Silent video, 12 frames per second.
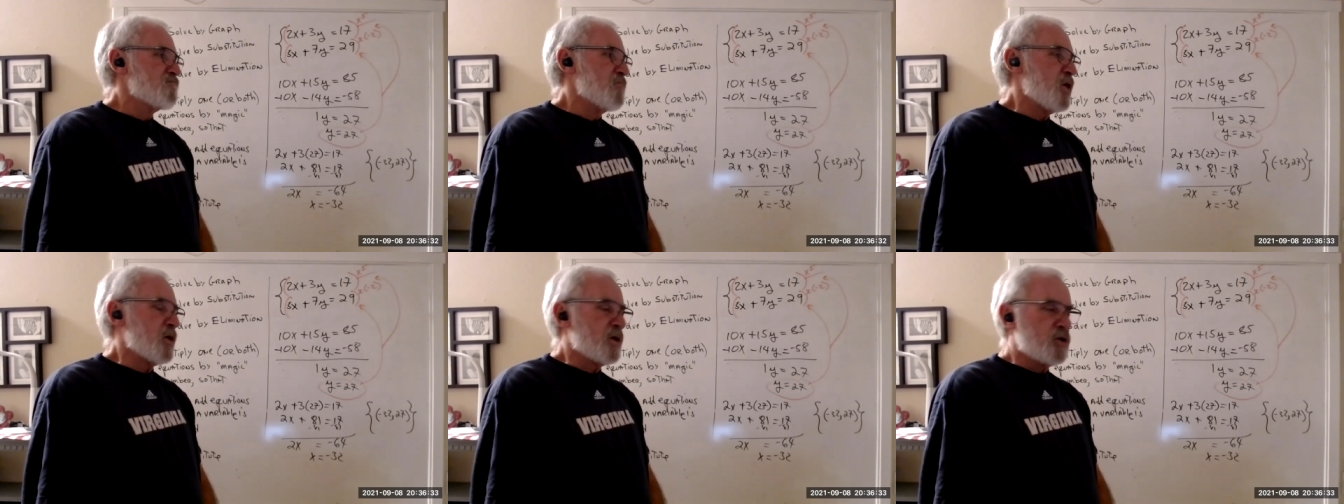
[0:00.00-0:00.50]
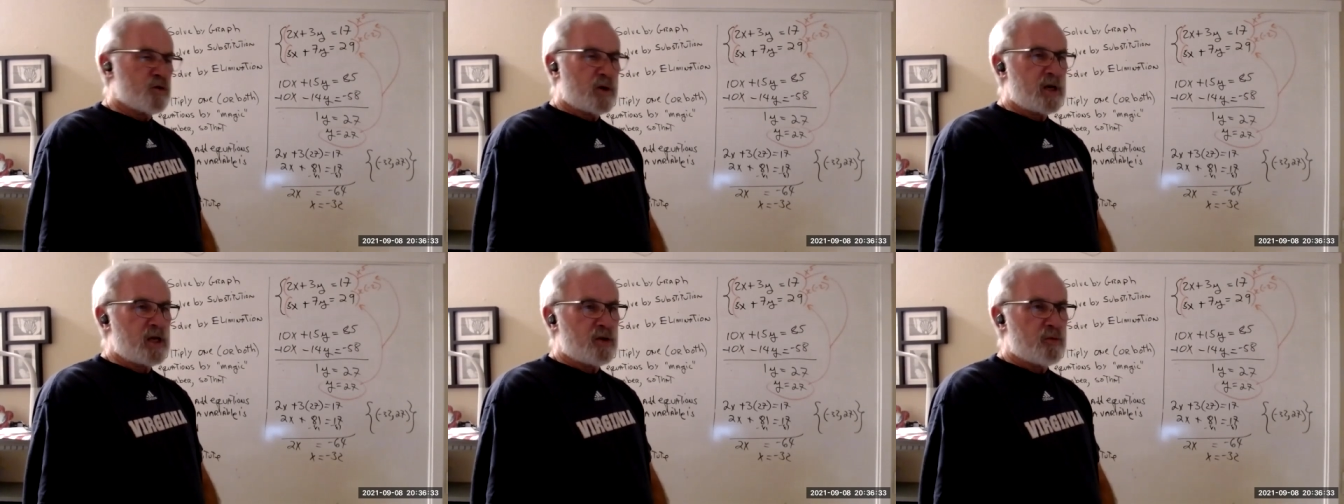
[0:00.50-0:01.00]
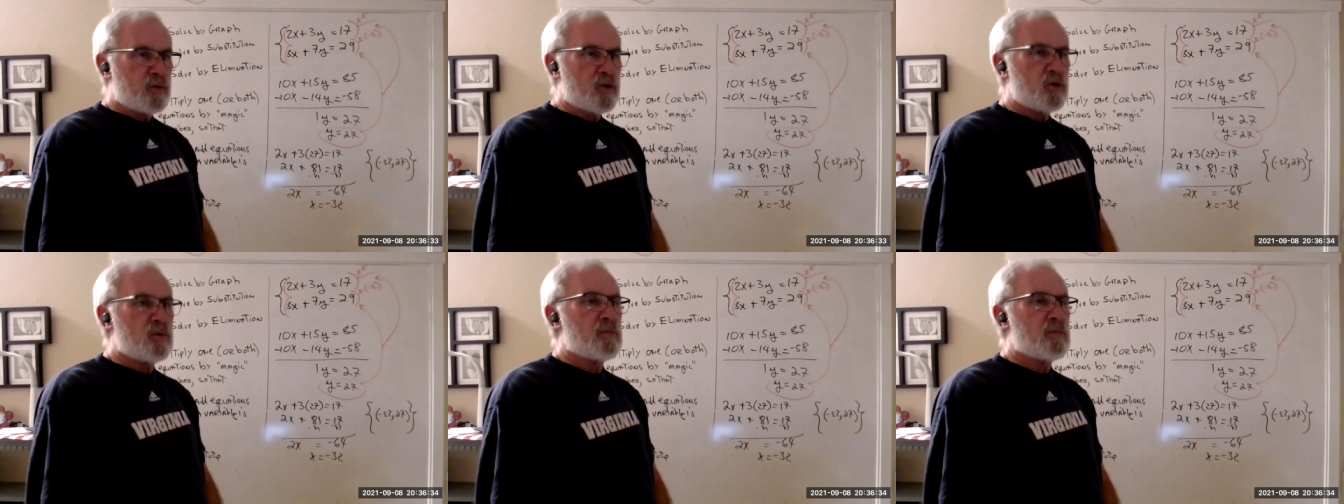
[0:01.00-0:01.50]
you can drink in the
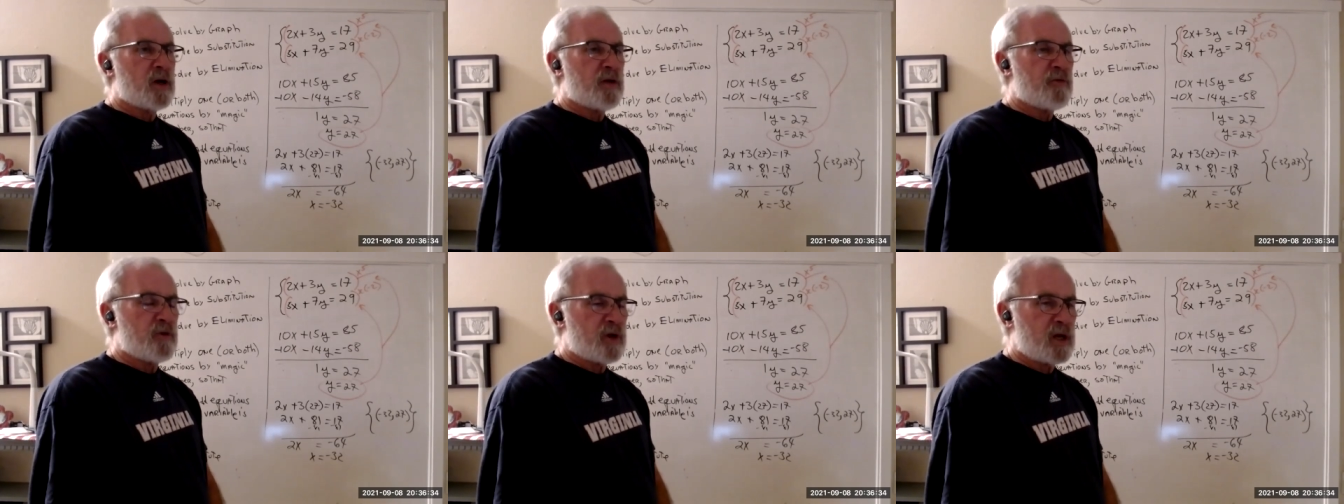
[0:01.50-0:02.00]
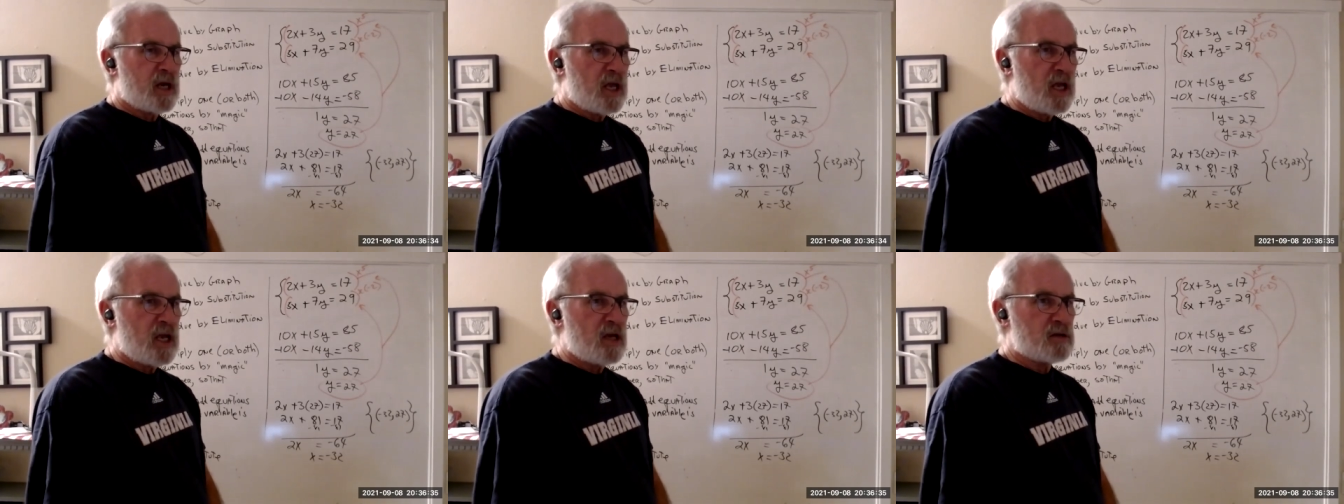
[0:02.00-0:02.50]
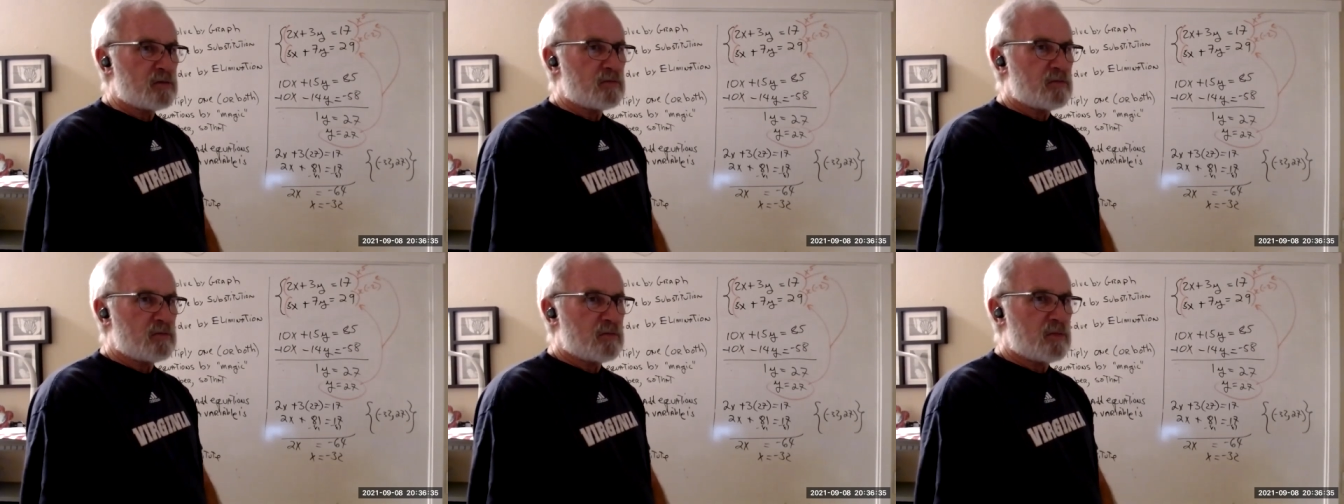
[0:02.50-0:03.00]
room, but if you're going to eat,
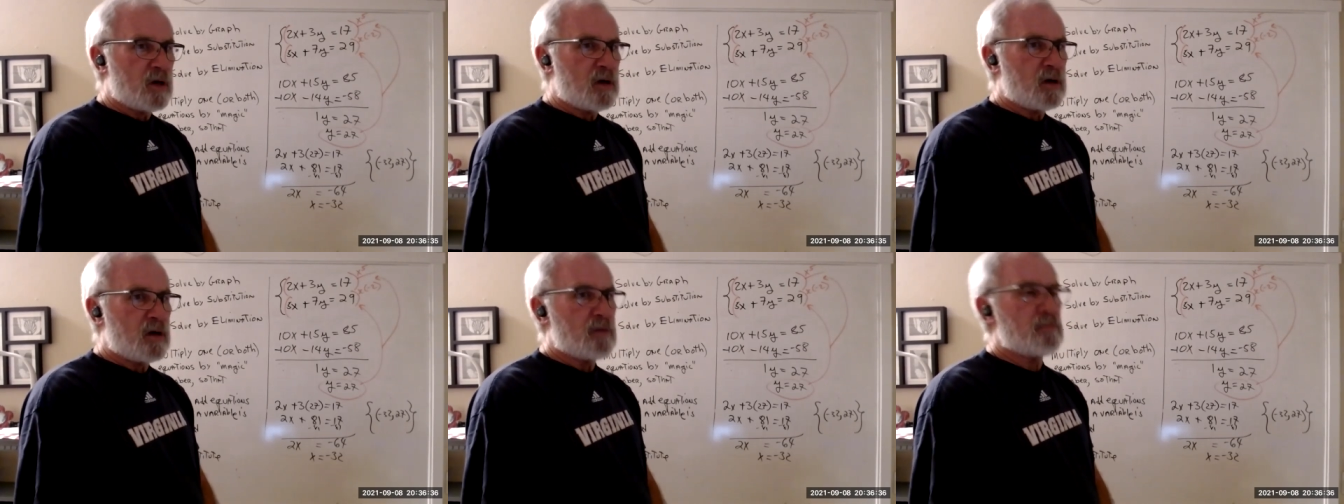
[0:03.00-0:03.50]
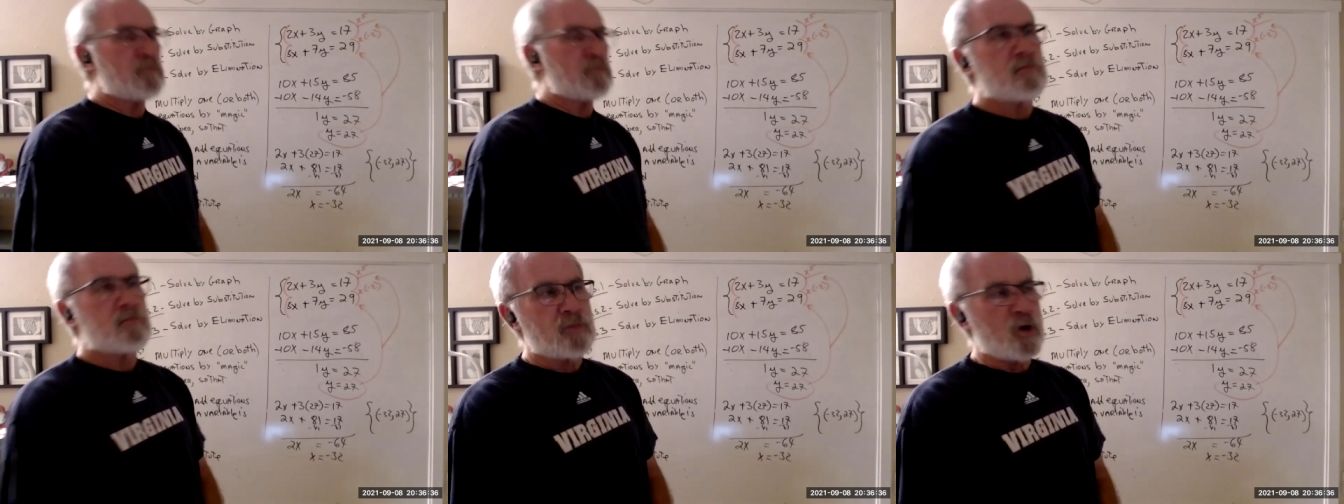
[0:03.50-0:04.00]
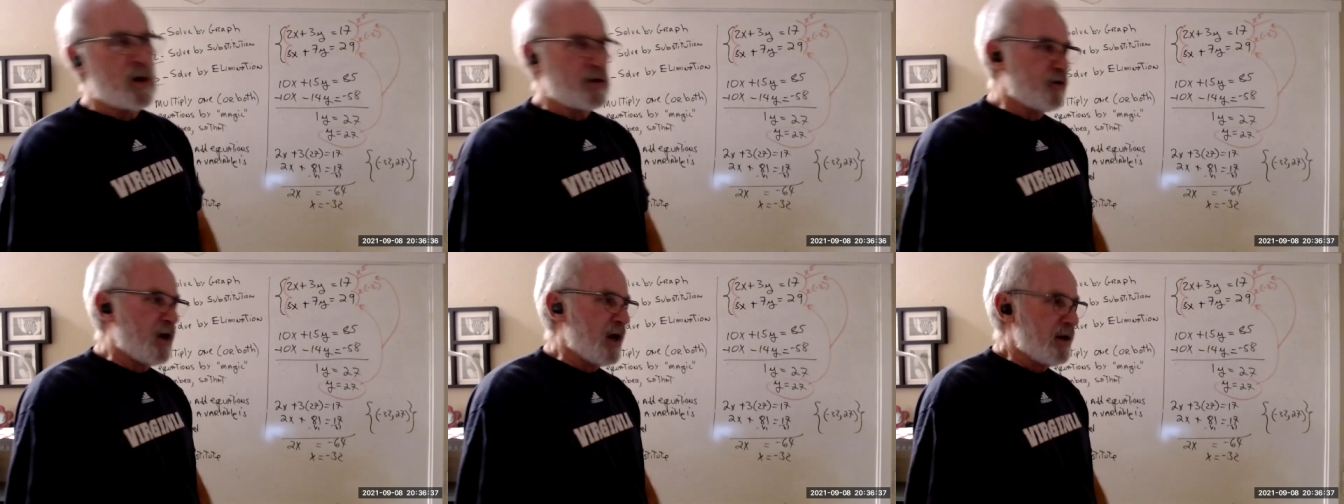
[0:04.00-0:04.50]
um, go
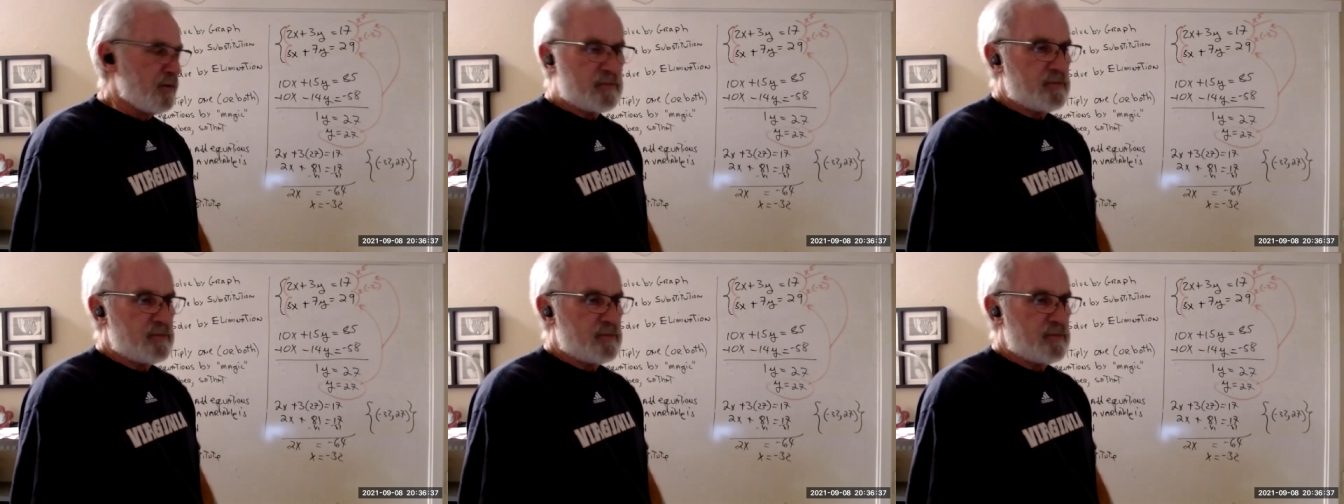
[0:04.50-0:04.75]
outside.